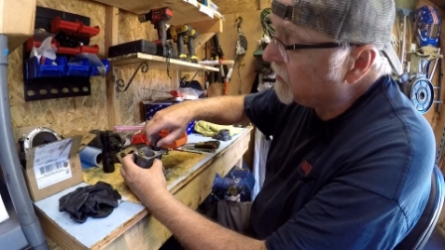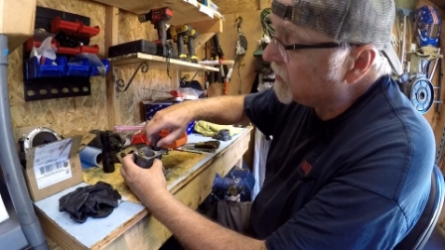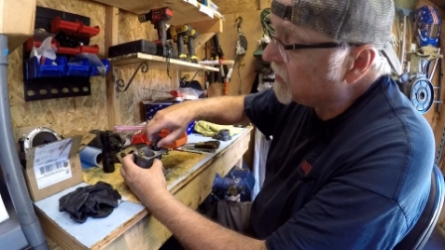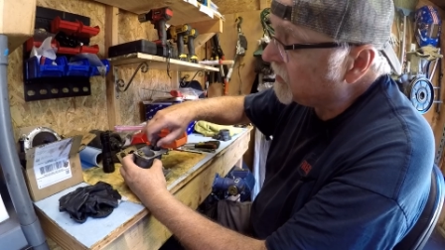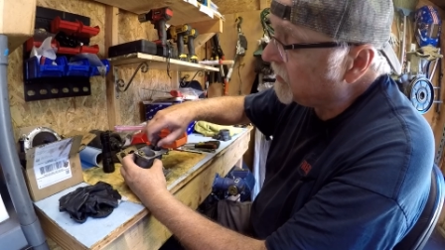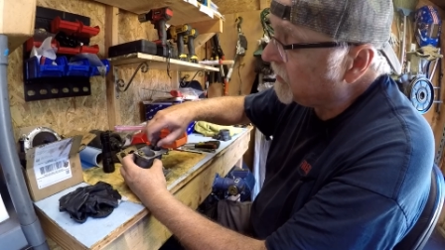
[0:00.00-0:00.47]

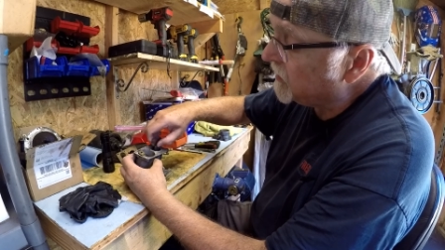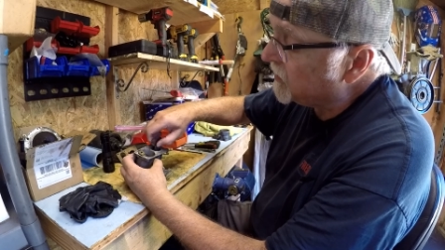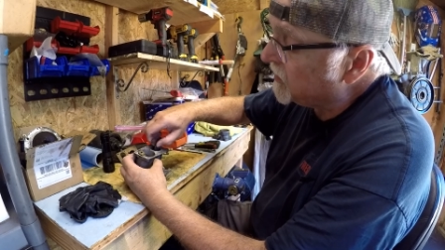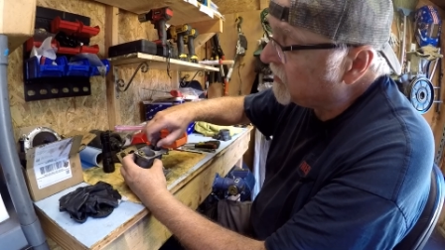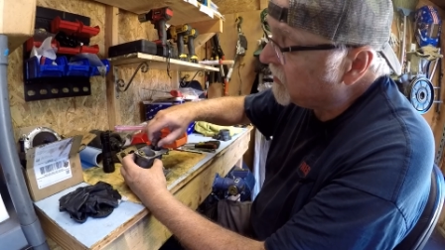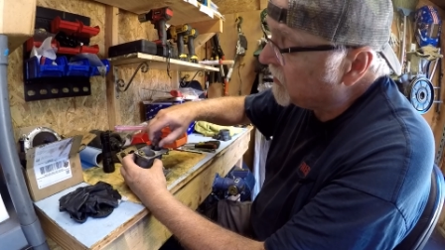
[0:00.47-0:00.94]
goes
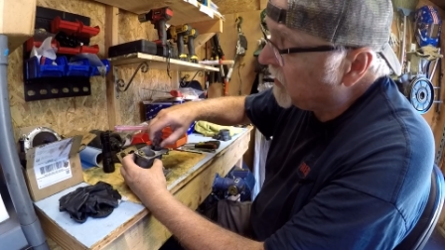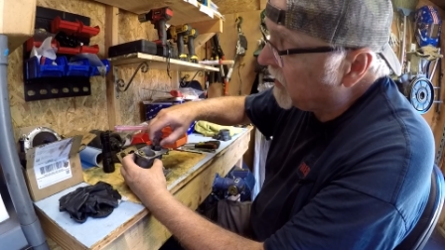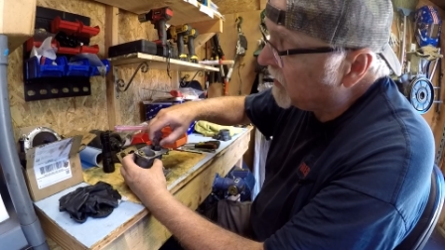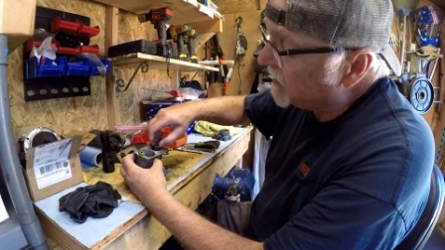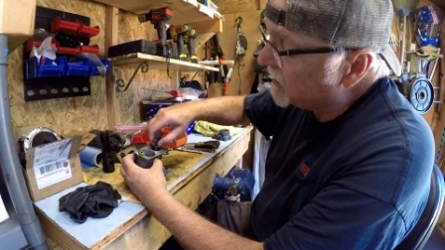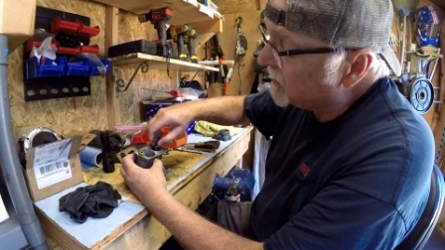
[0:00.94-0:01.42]

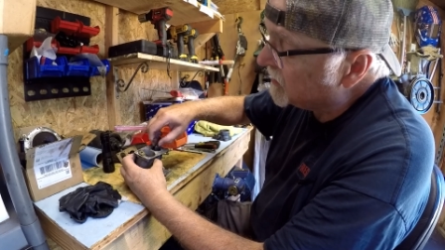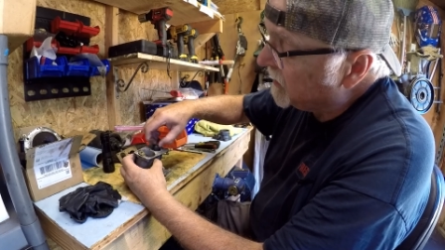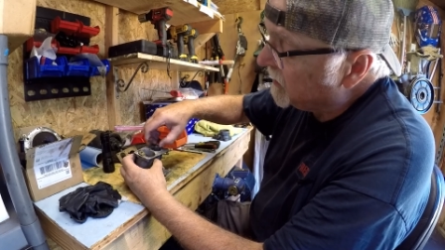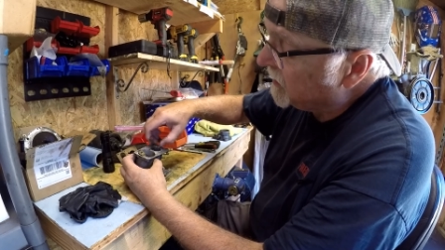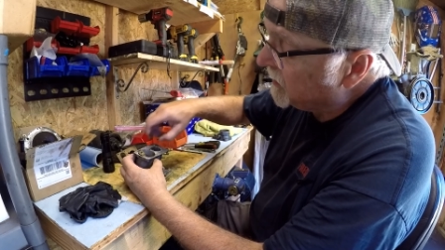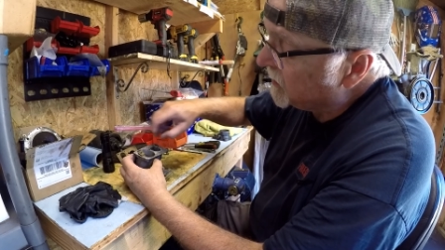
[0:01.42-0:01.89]
into
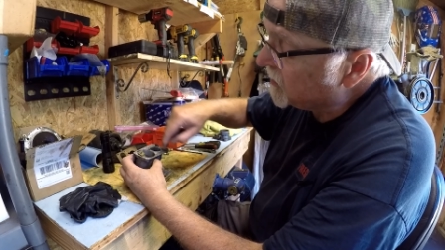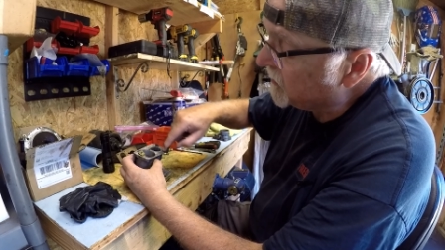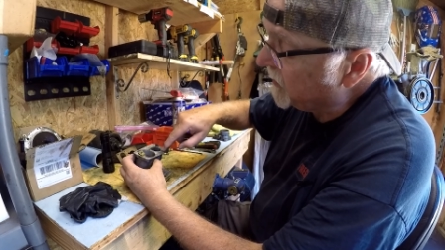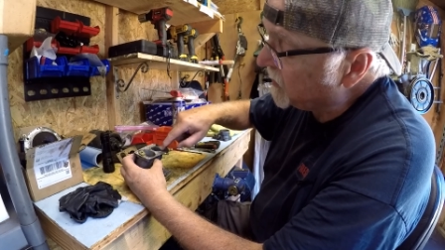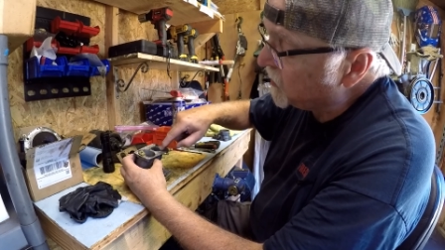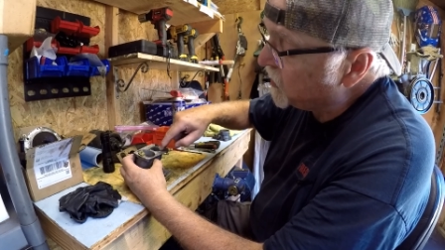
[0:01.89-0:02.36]

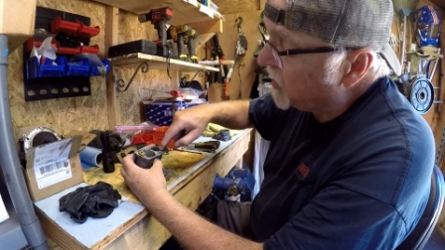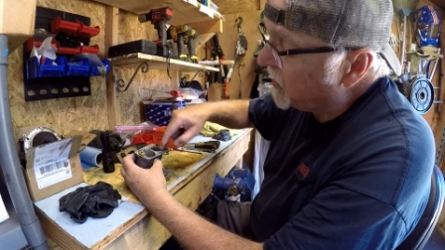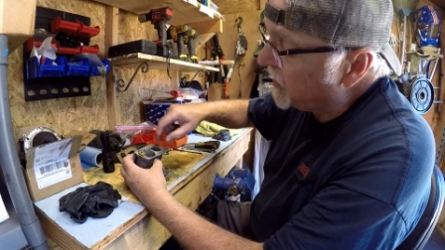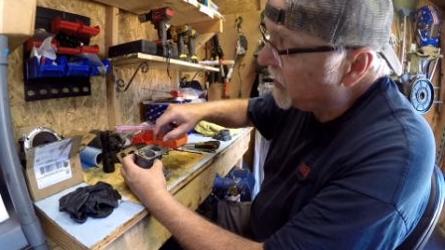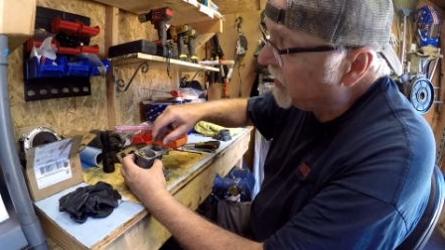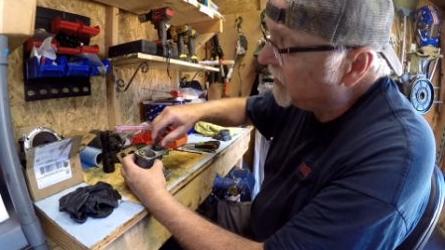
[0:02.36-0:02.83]
this
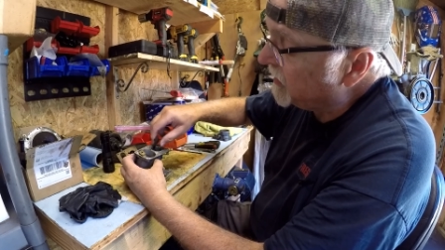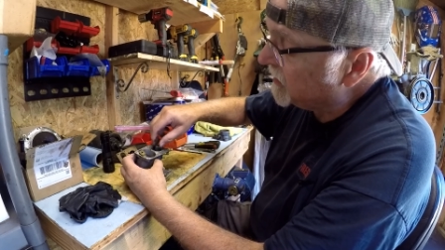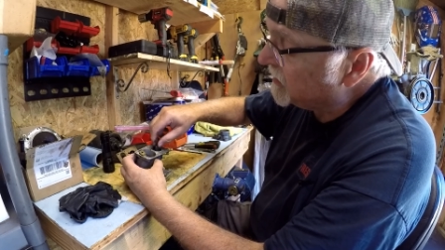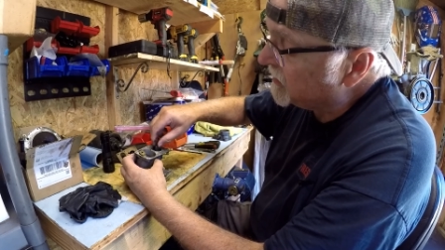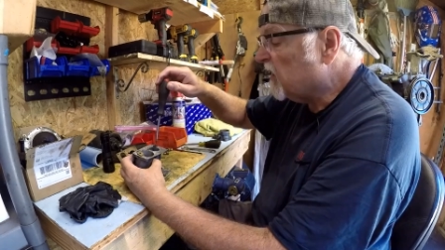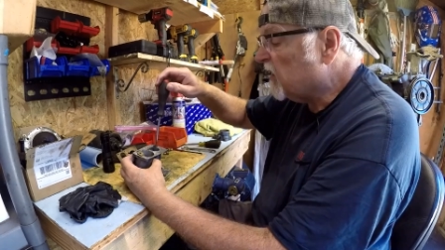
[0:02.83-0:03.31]
Venturi.
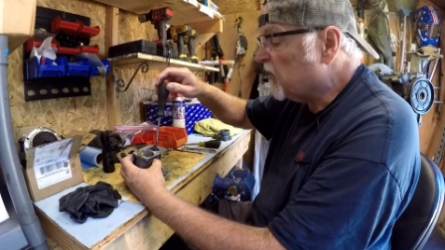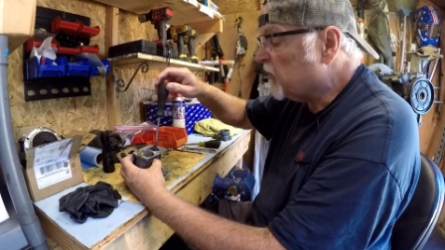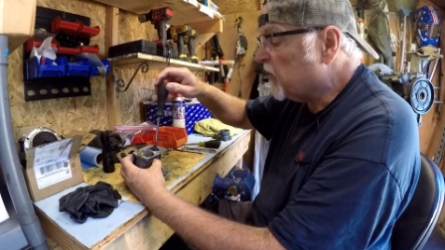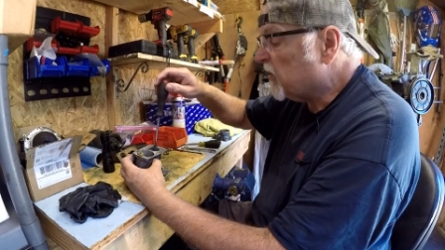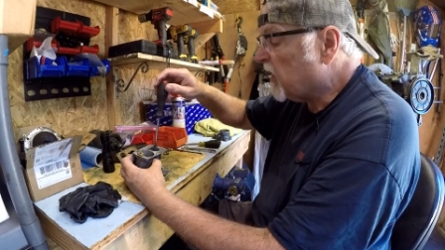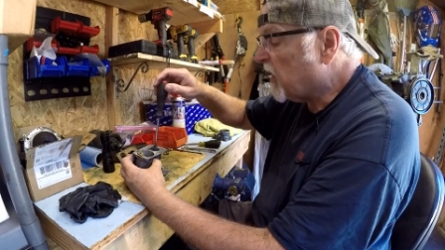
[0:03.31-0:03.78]

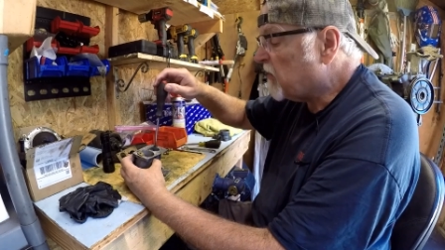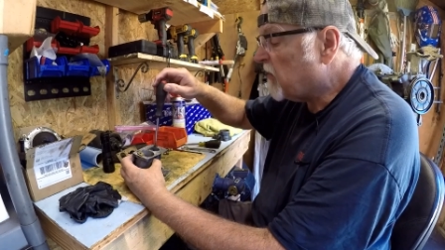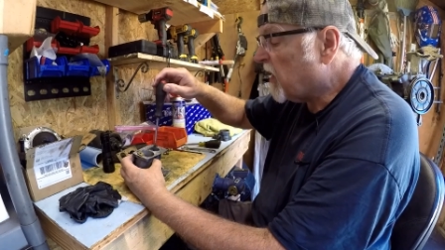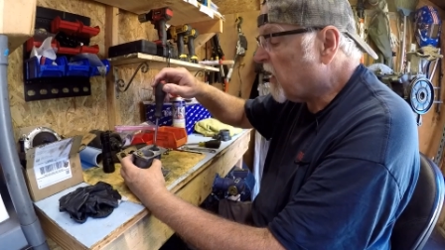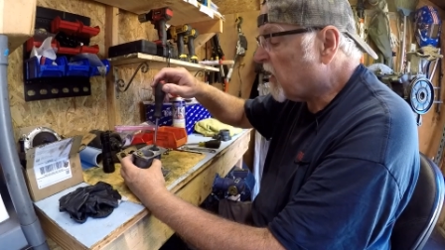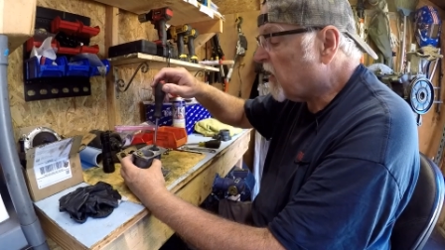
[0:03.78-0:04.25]
Put that
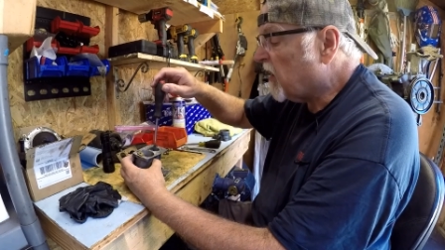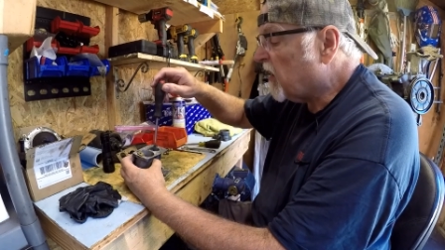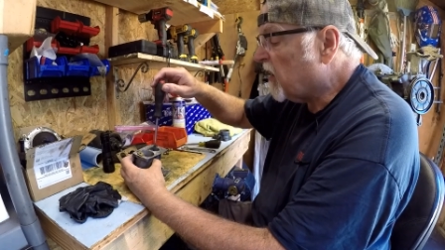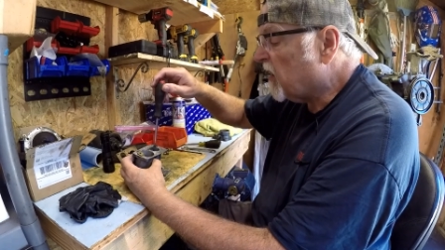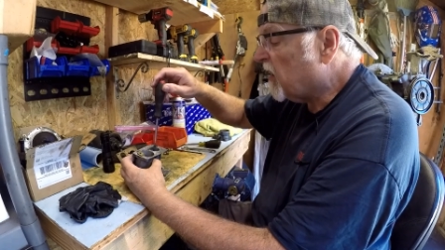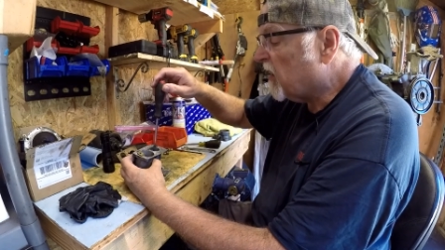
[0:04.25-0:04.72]
back
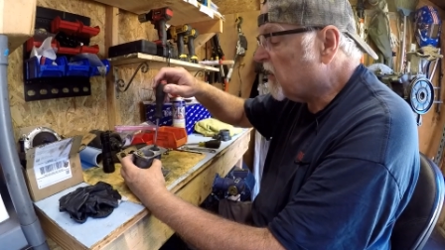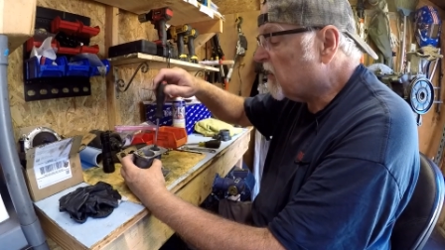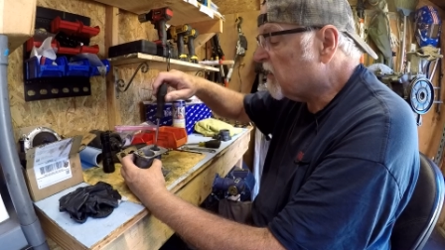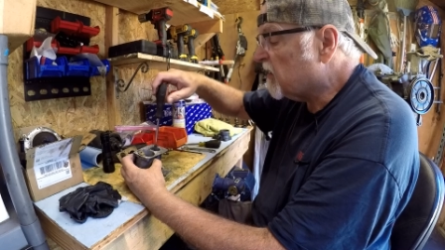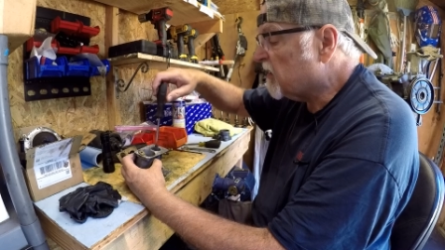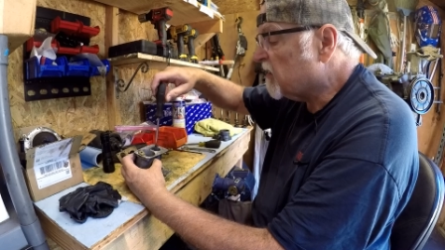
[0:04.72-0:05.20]

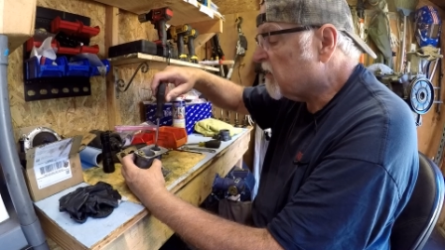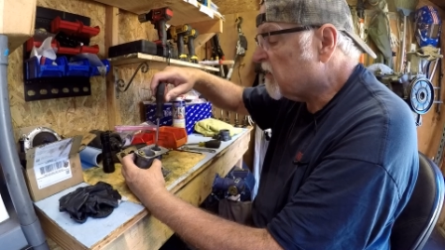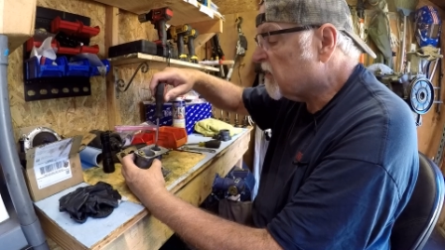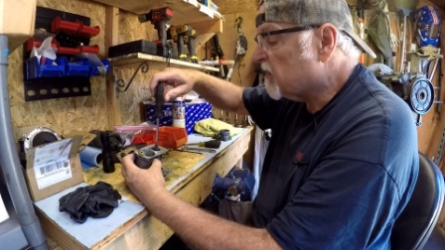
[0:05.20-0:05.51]
on.